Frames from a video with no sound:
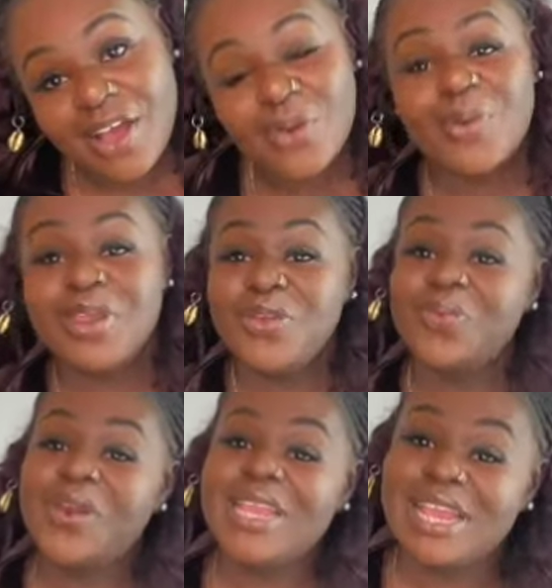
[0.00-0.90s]
Where you
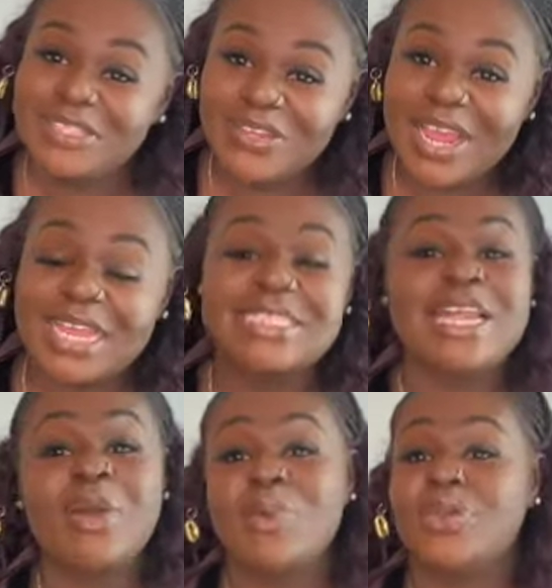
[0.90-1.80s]
were yesterday is
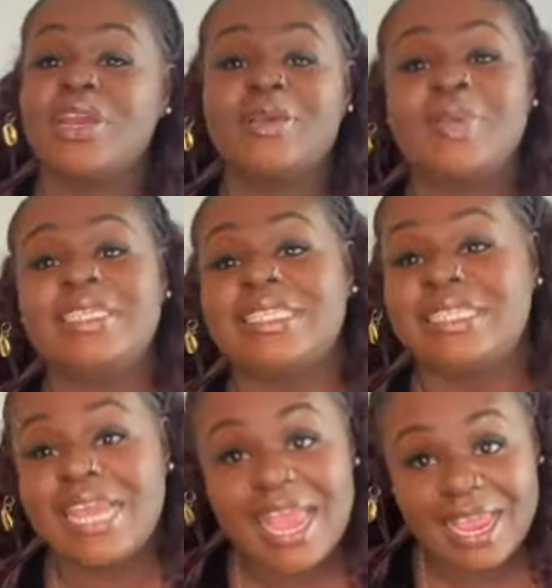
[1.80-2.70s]
not where you're going to be
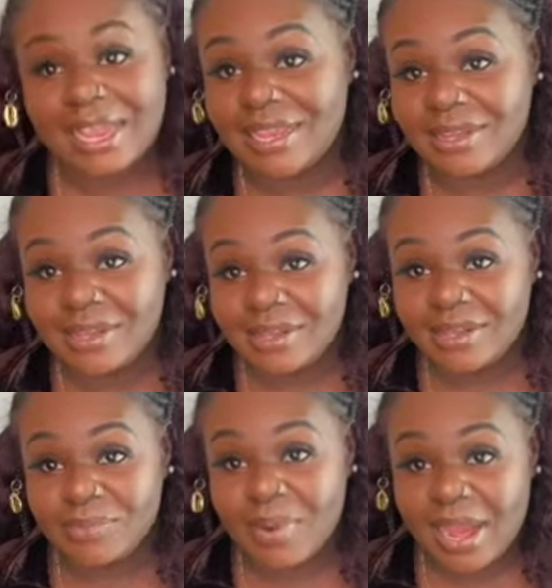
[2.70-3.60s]
today,
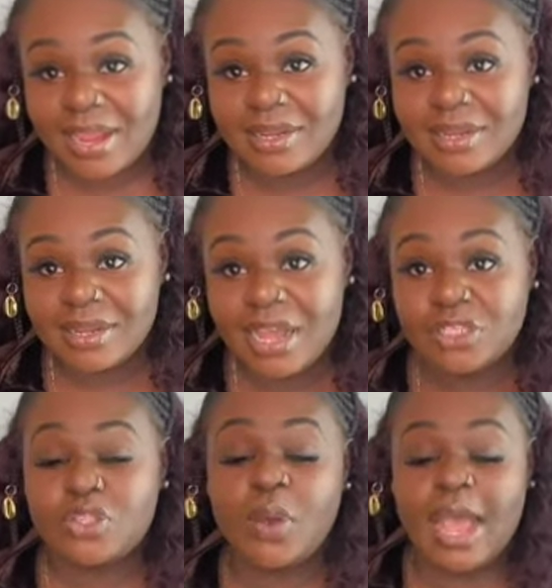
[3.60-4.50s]
right?
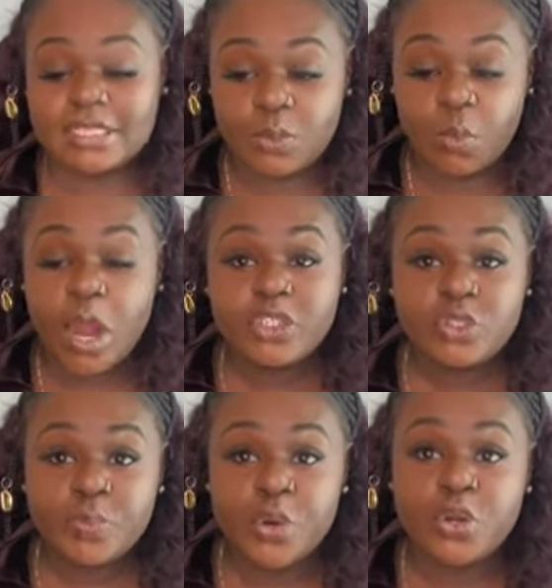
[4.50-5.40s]
So as a
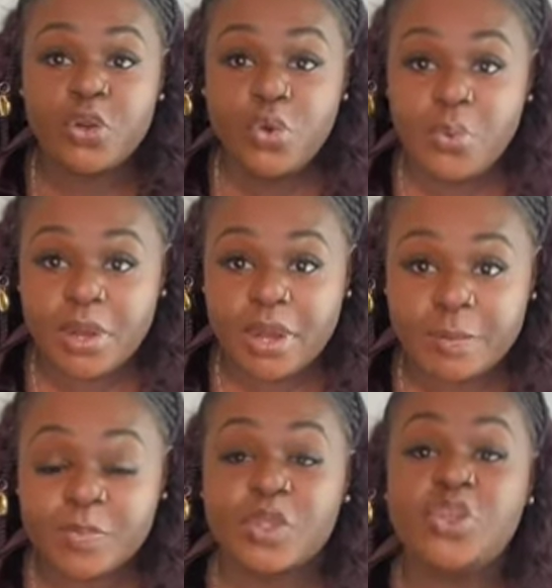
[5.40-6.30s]
wantrepreneur,
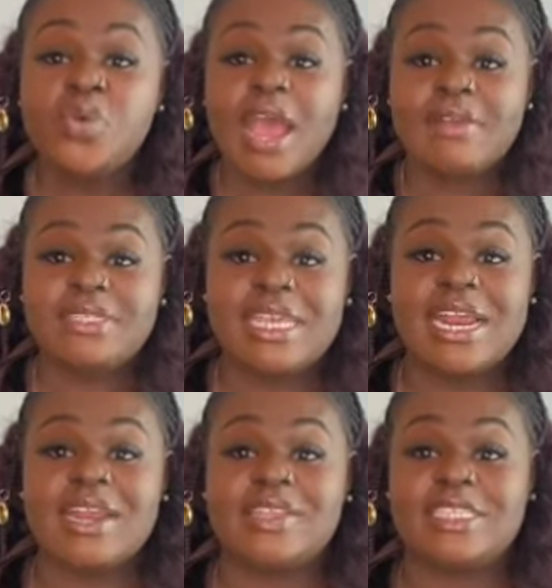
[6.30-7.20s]
you have to get
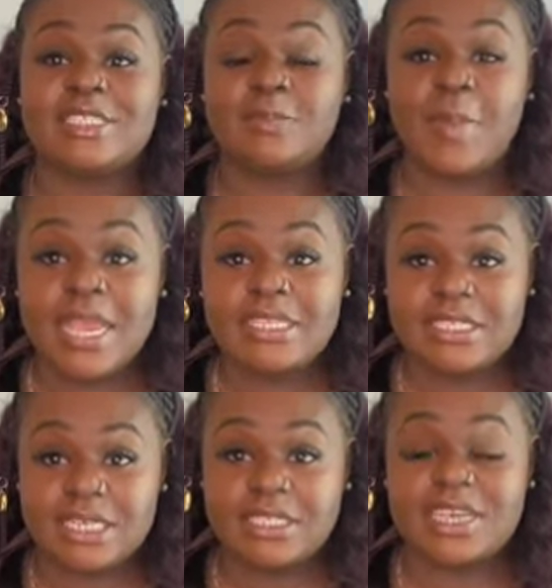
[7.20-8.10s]
out of these spaces